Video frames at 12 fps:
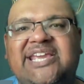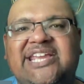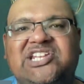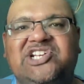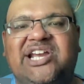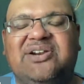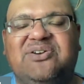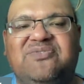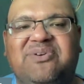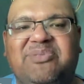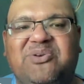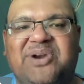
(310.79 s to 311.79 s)
in general
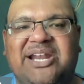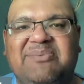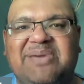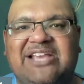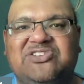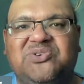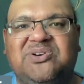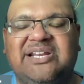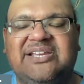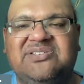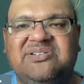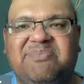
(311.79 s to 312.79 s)
from the running back
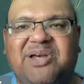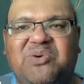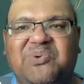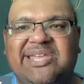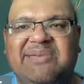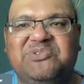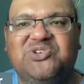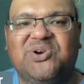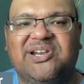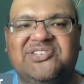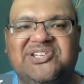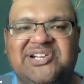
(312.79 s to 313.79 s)
scoring because Jamal Williams
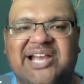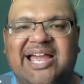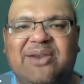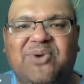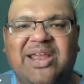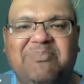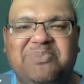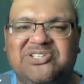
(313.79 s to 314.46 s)
scored at such a high rate.